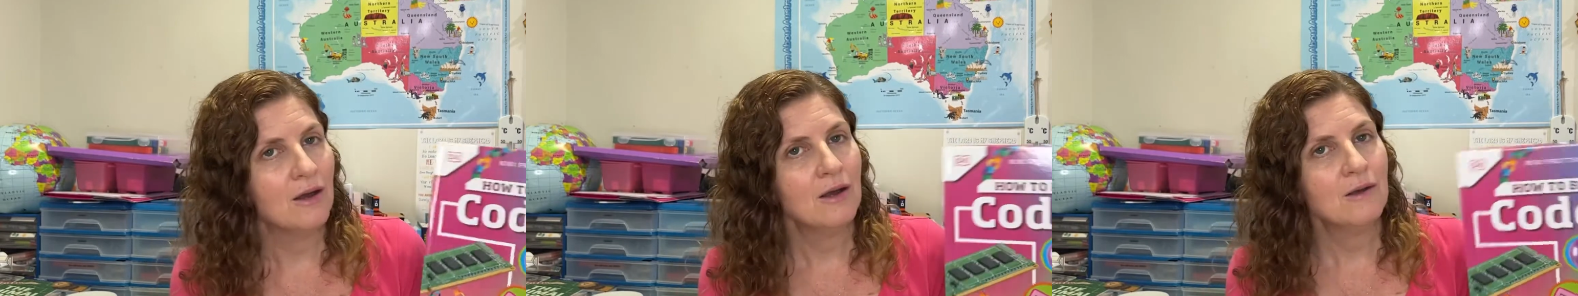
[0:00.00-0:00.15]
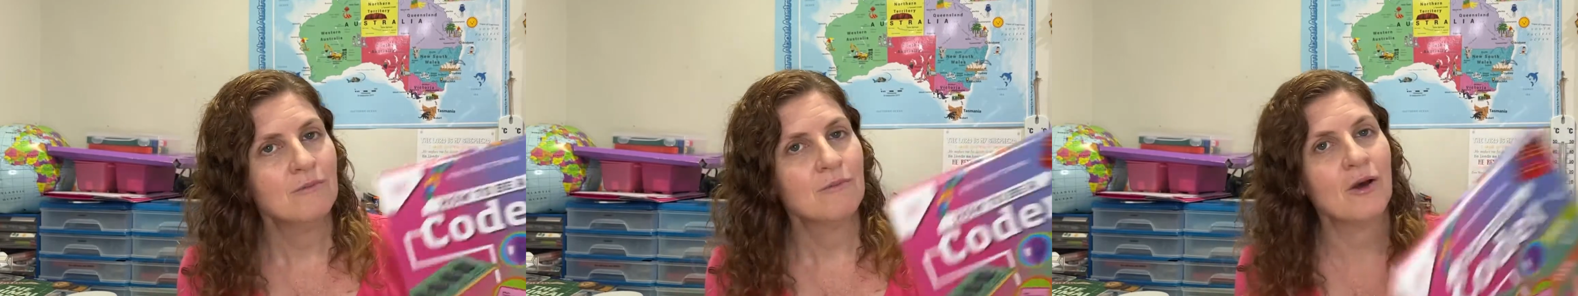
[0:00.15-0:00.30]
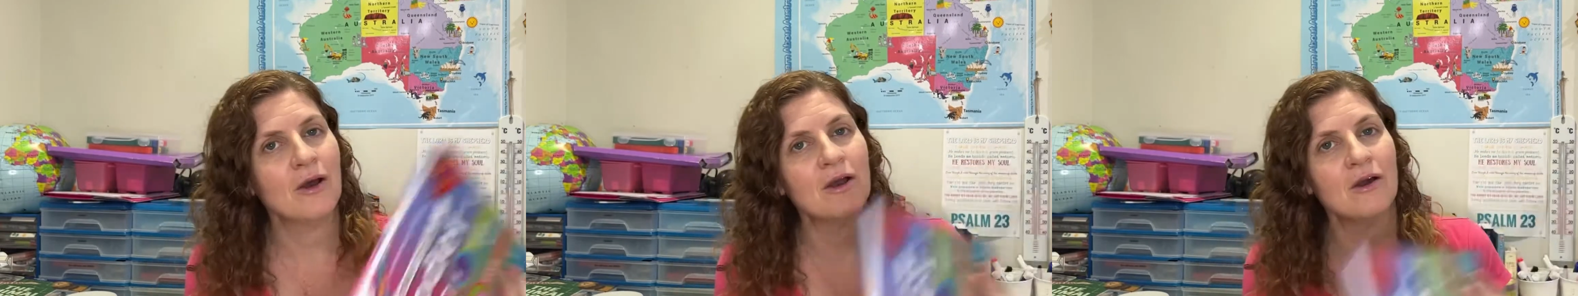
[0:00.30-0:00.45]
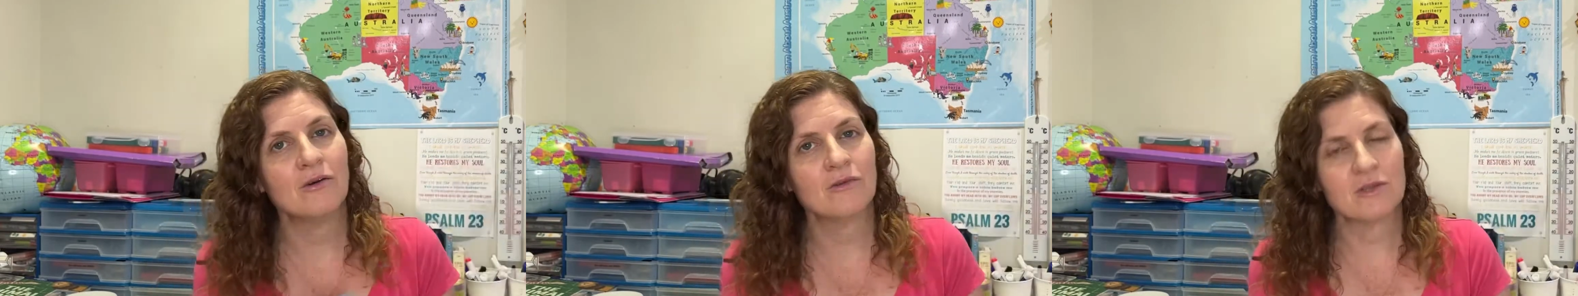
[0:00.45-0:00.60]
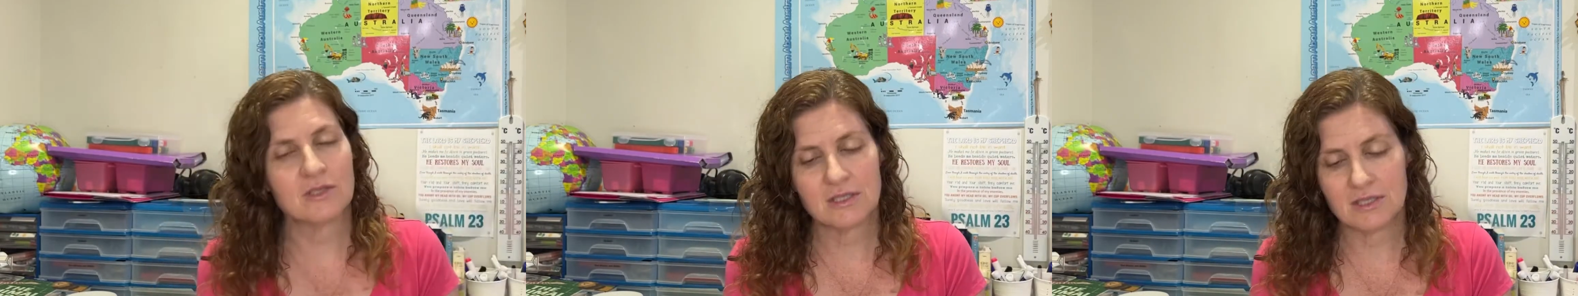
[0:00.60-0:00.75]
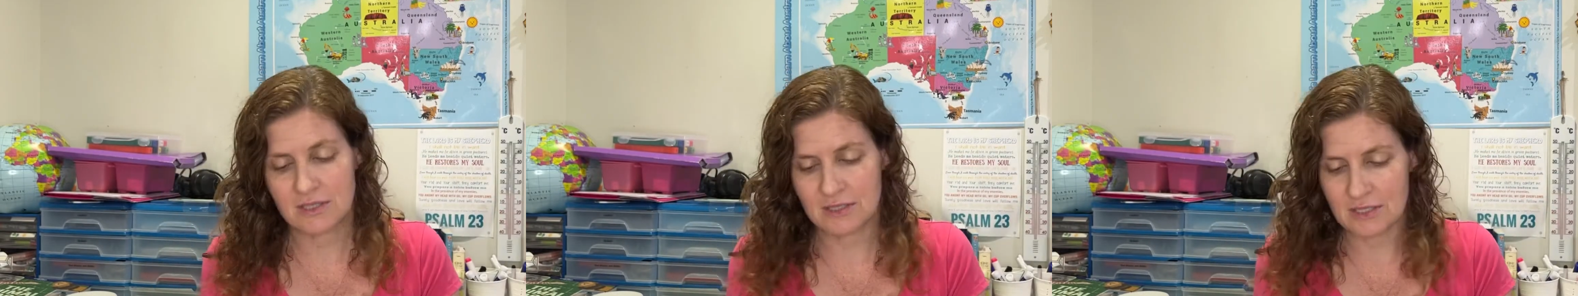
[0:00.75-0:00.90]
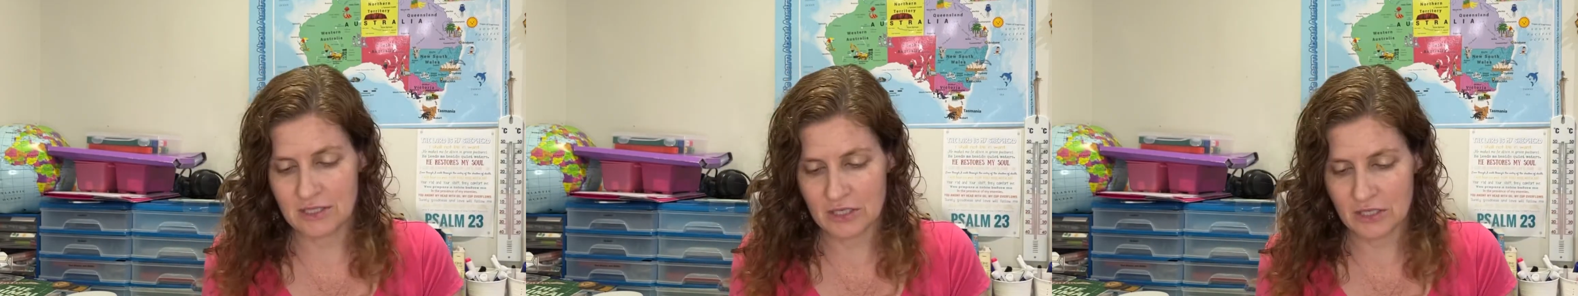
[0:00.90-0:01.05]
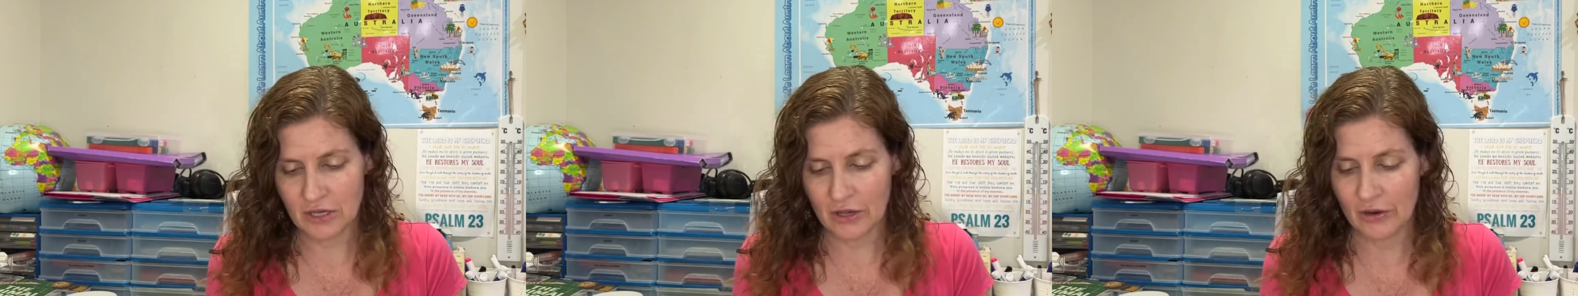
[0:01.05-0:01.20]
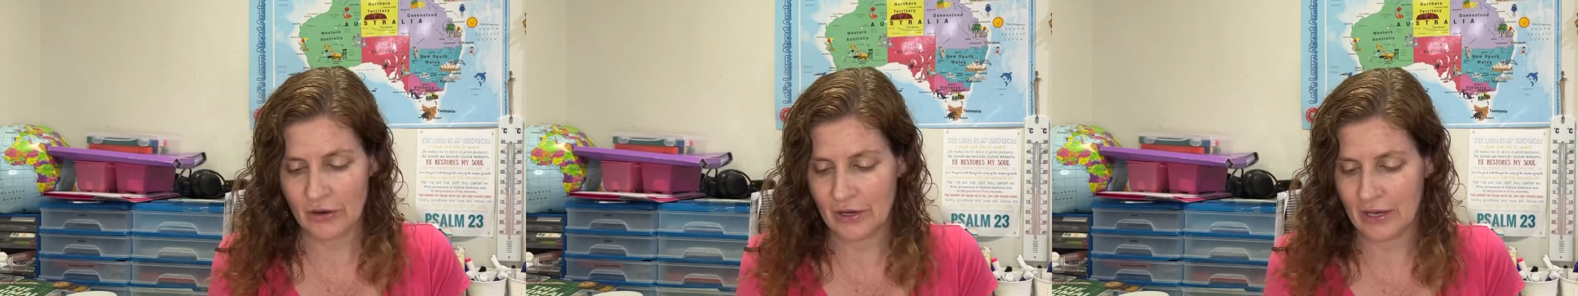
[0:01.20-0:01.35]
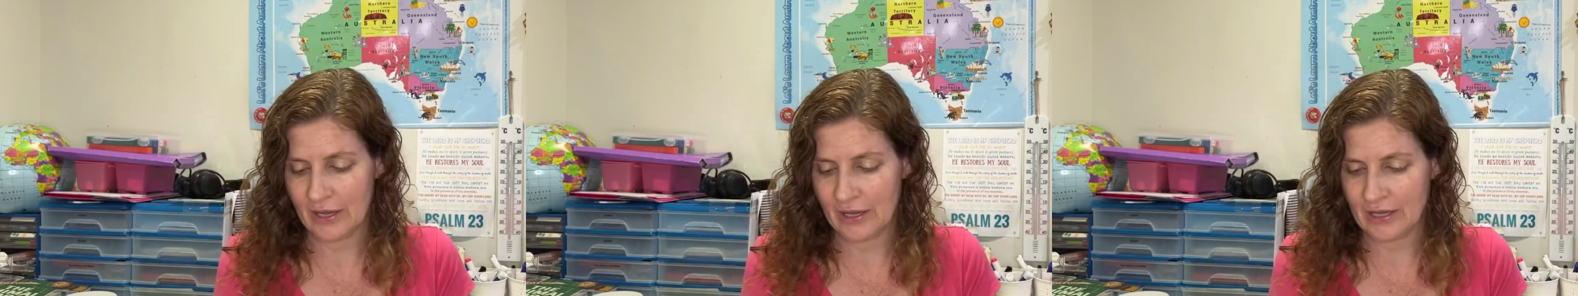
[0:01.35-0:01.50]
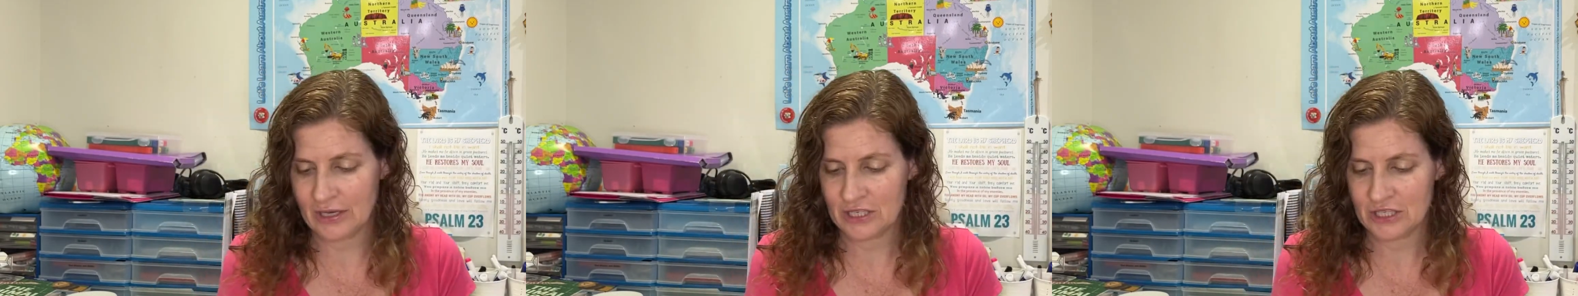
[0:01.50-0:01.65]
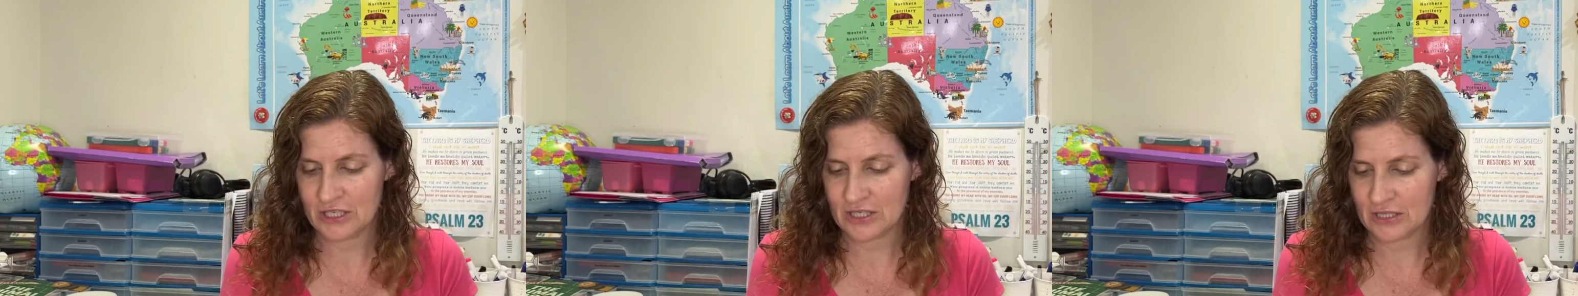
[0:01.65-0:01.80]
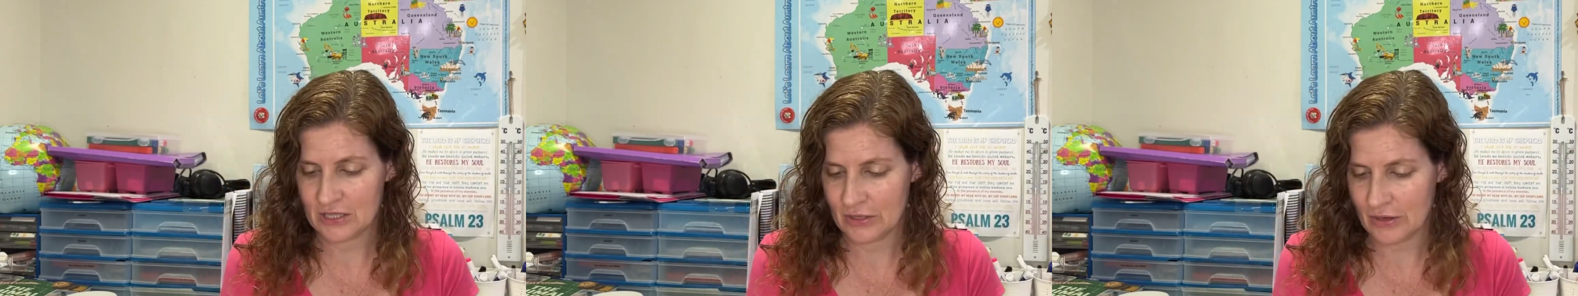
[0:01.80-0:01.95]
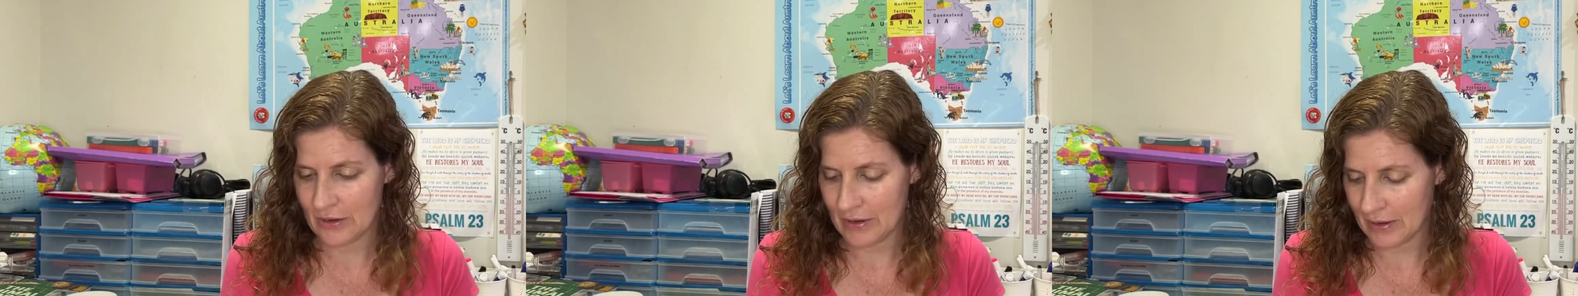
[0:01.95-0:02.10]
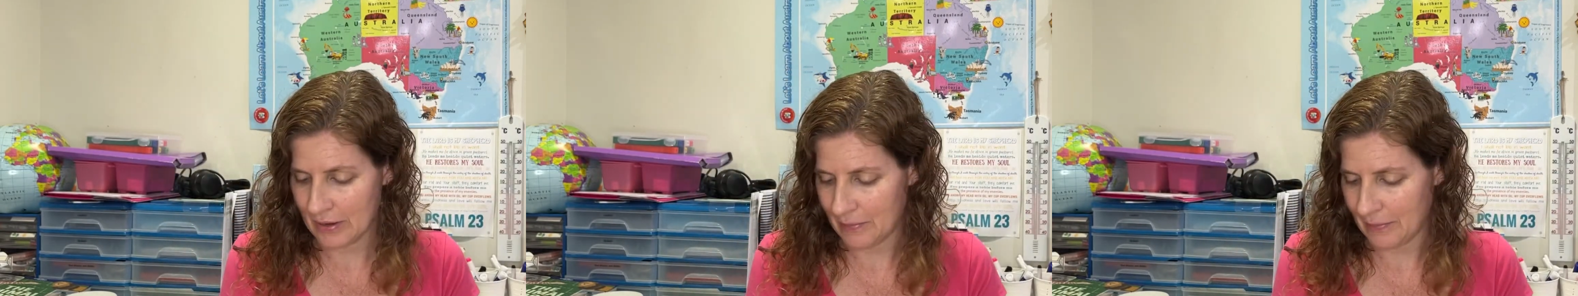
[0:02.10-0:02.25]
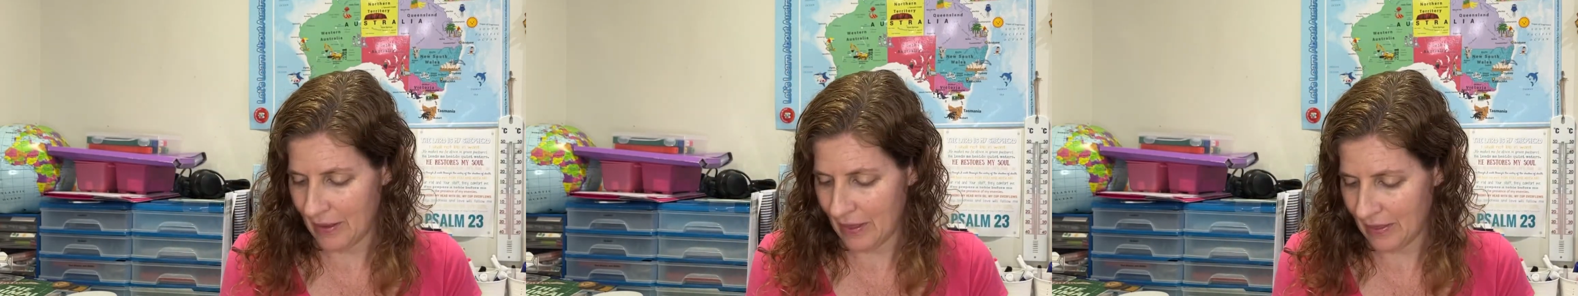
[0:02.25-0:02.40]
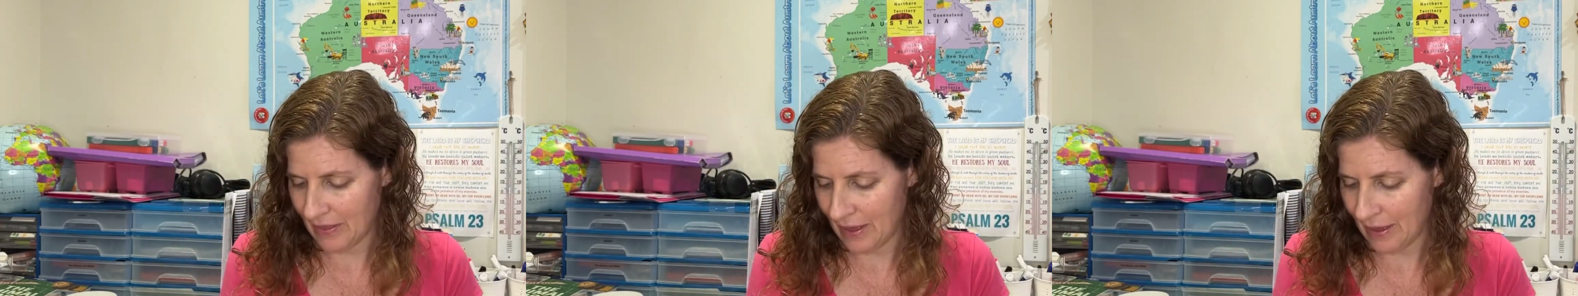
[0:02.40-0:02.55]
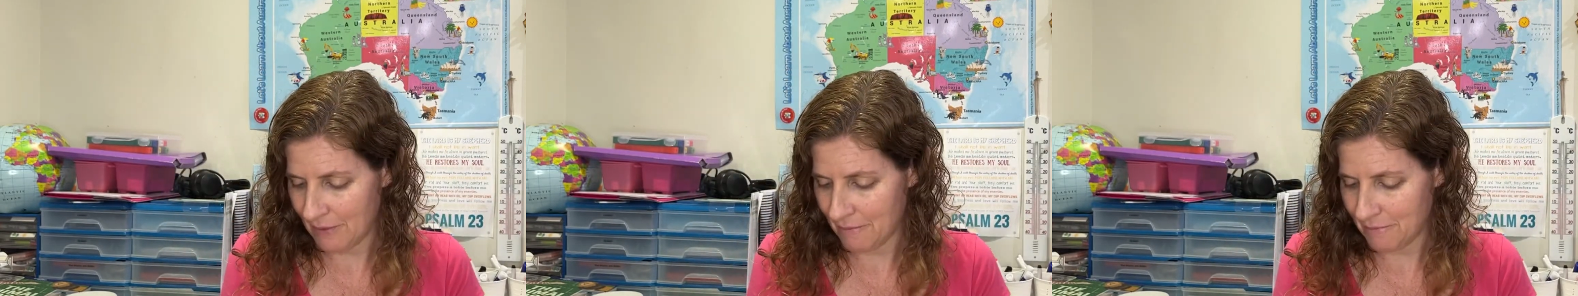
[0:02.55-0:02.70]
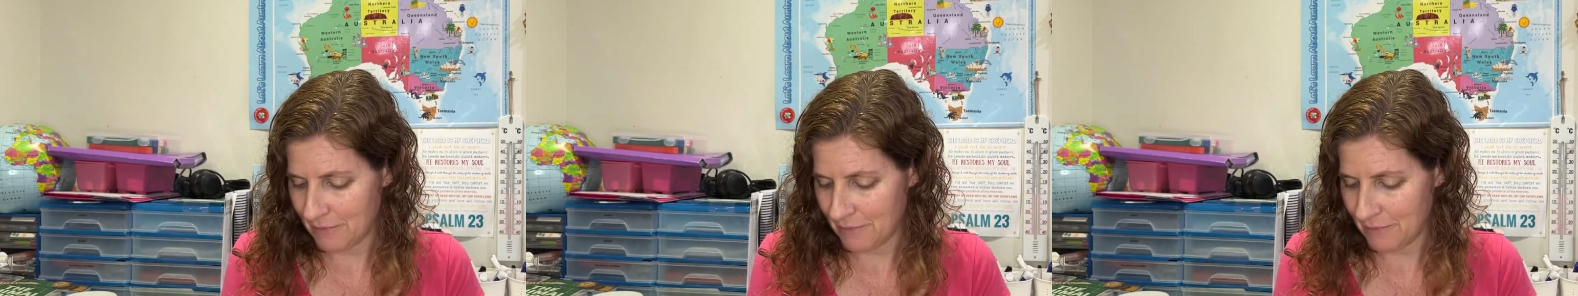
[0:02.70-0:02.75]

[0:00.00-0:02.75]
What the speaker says: My oldest is into coding and she's learning about that.